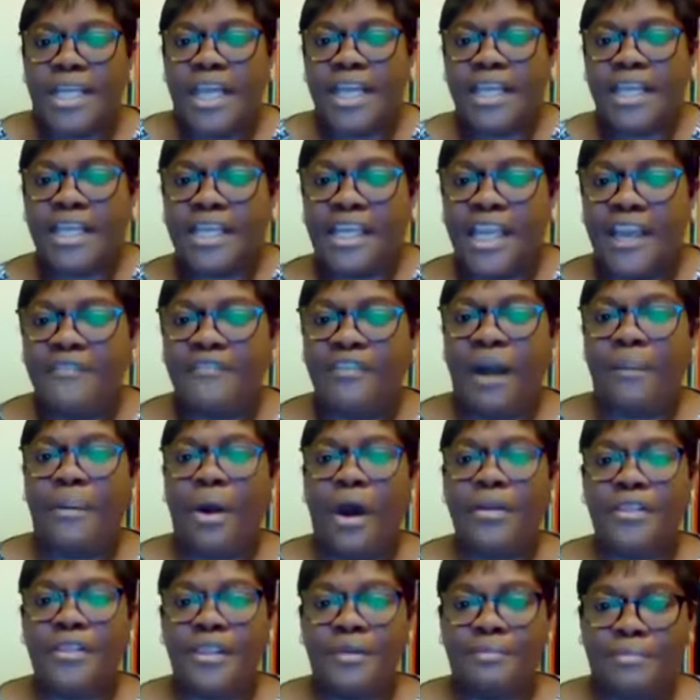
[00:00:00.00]
They give up
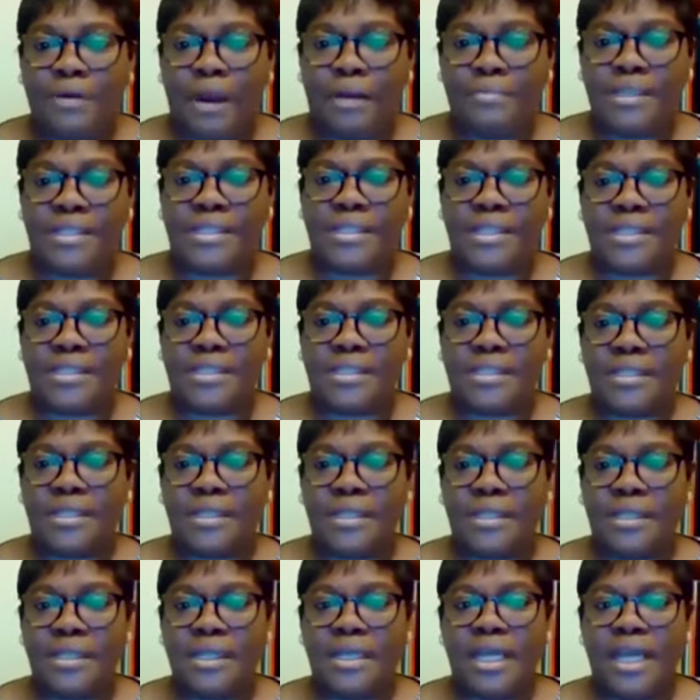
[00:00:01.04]
on the promises.
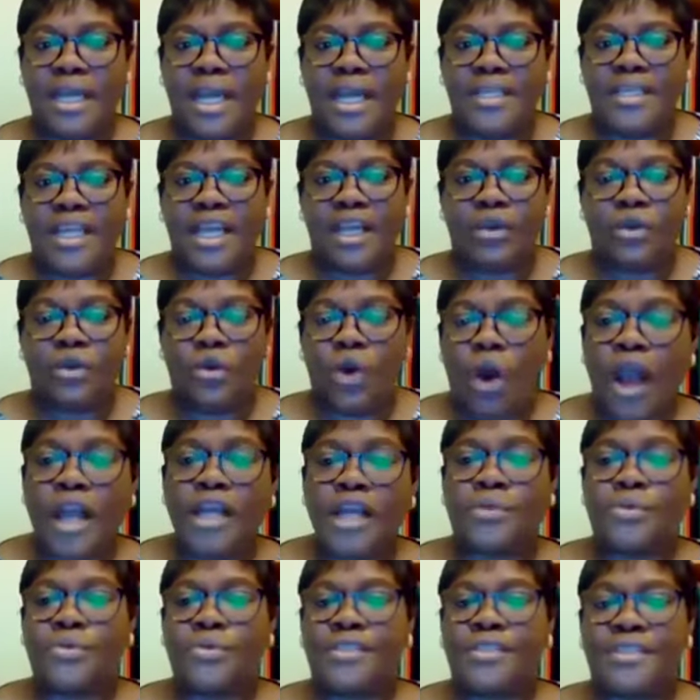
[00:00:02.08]
They go
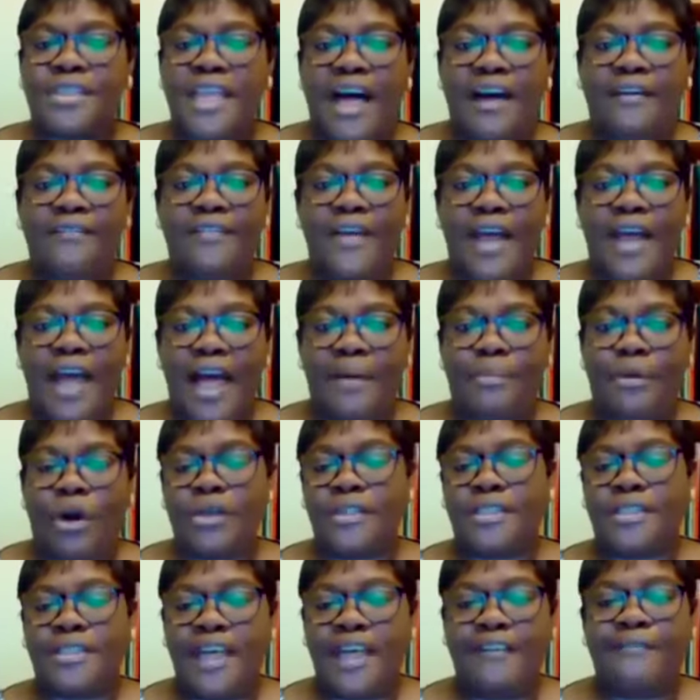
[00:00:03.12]
into self-help
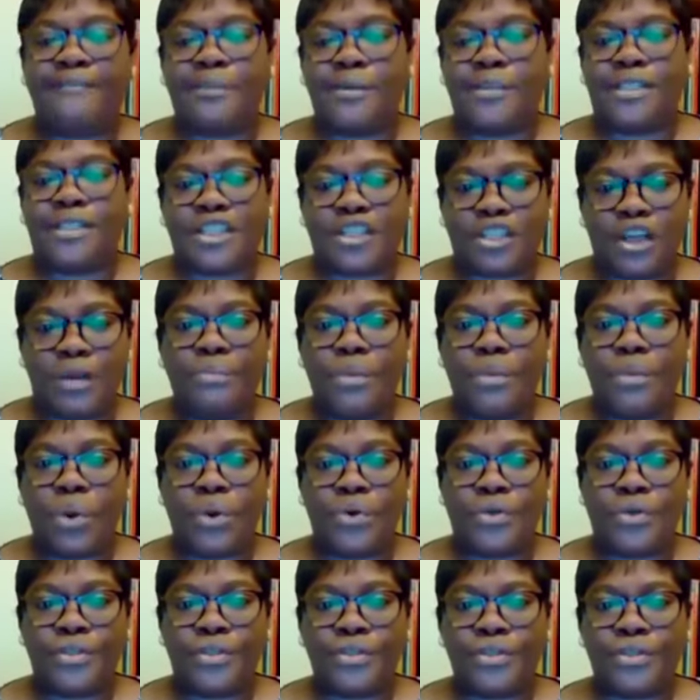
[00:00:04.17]
or self-protection
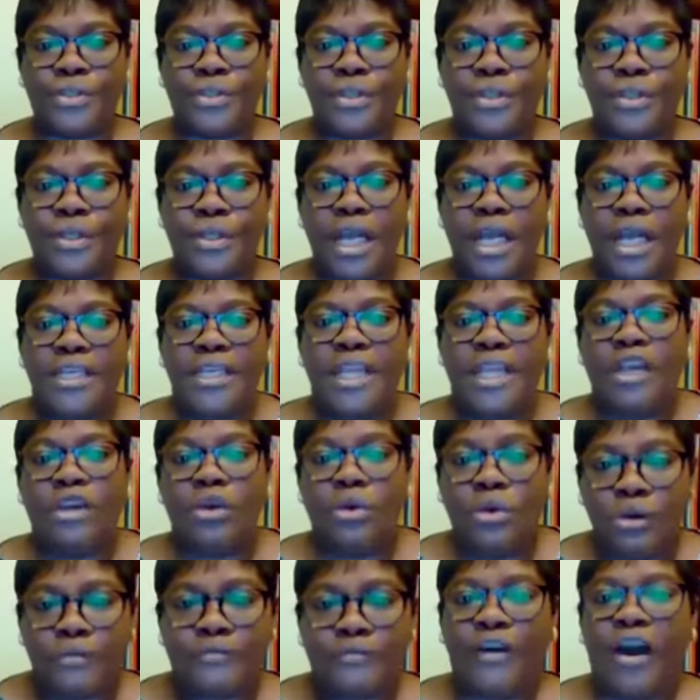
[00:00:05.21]
mode. They
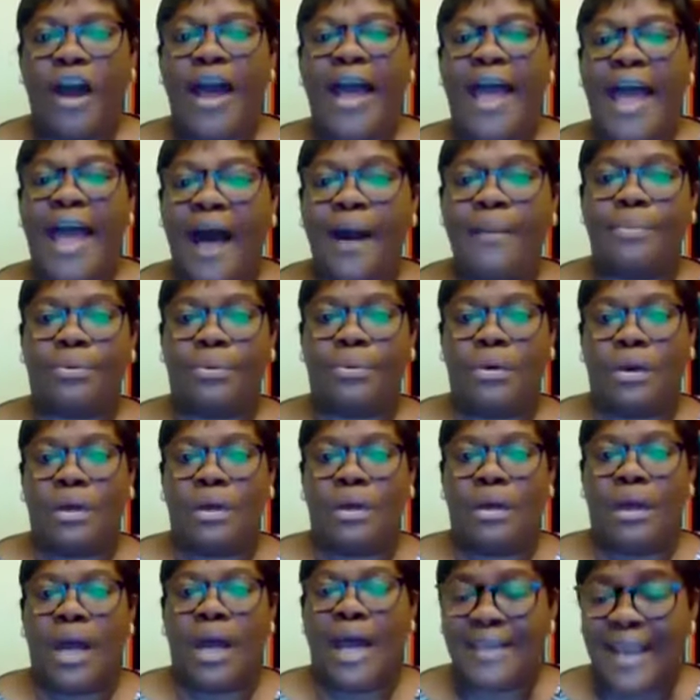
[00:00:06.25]
look for help
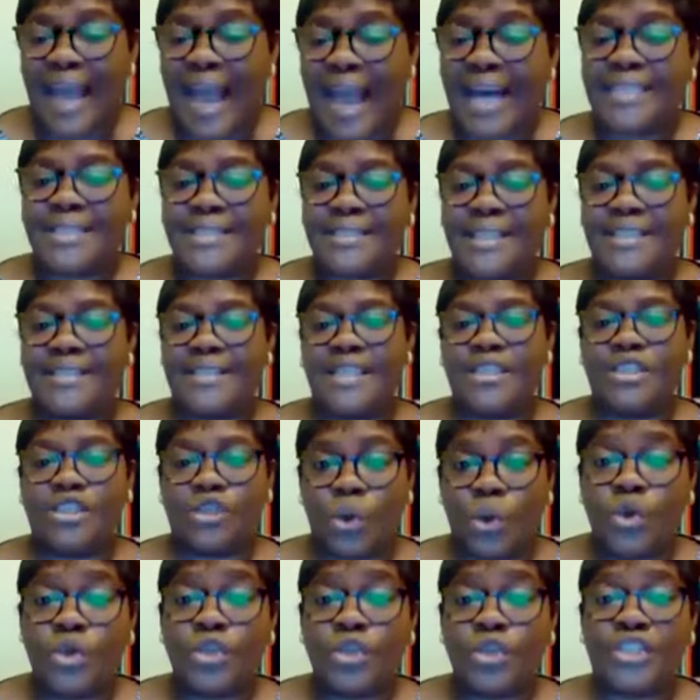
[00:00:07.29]
and answers and
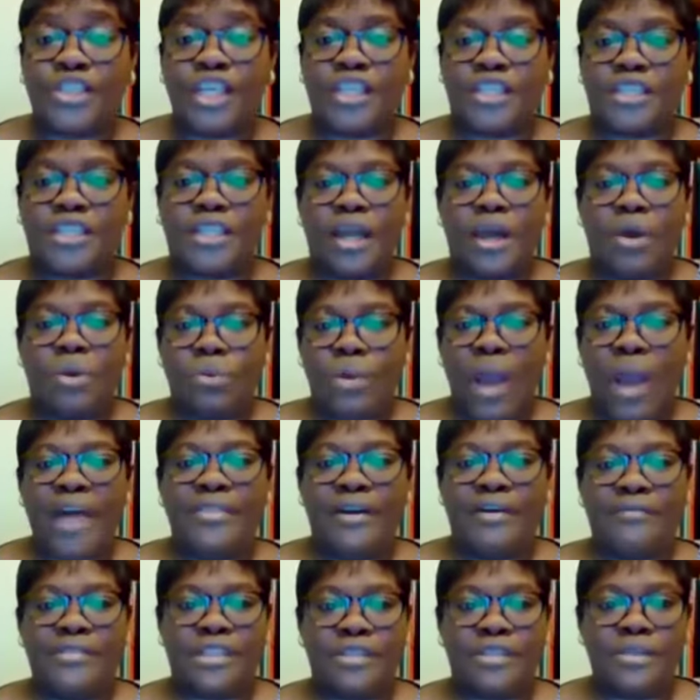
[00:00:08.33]
solutions where
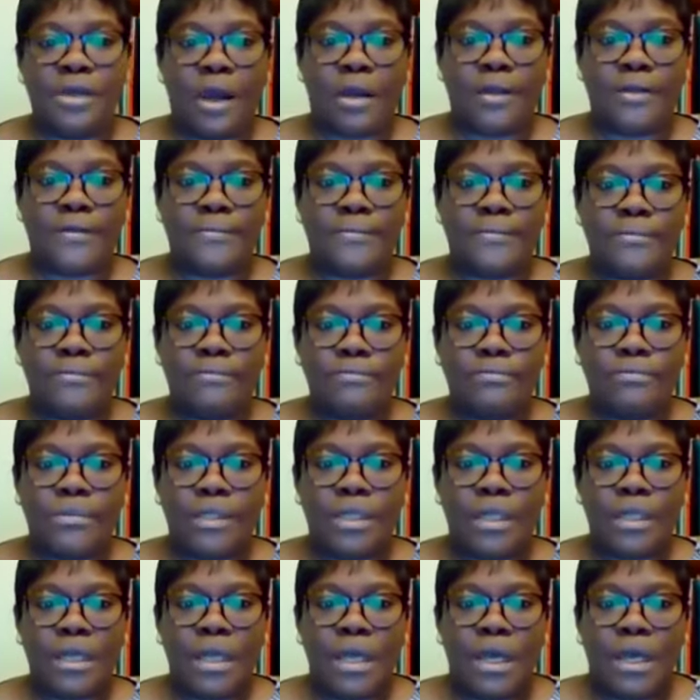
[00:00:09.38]
there is none.
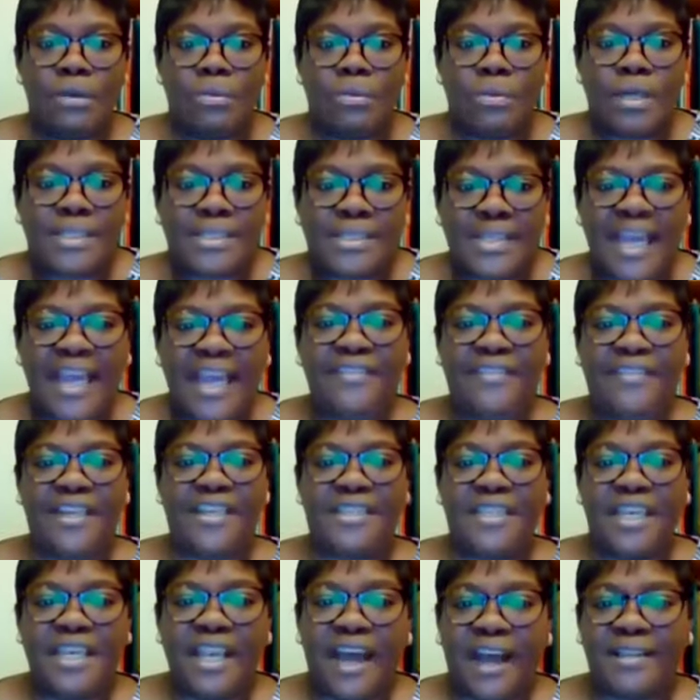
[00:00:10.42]
We see
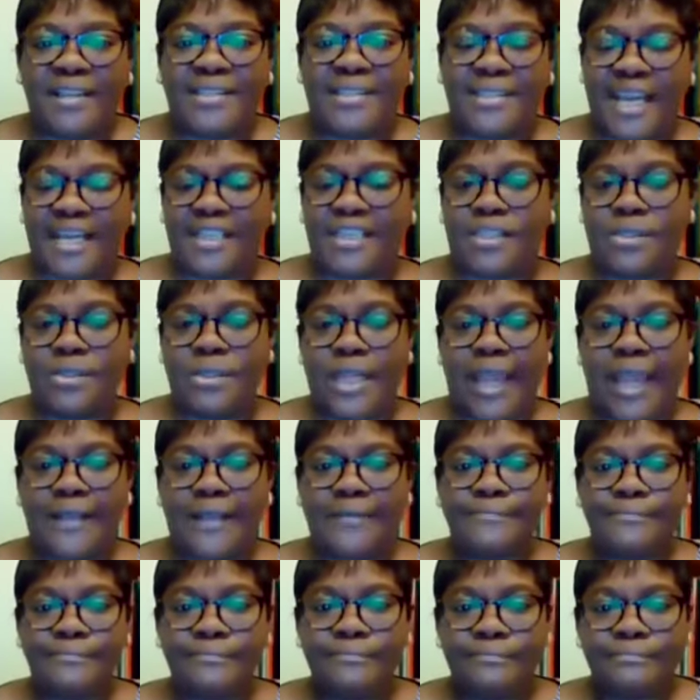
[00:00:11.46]
this in our text today.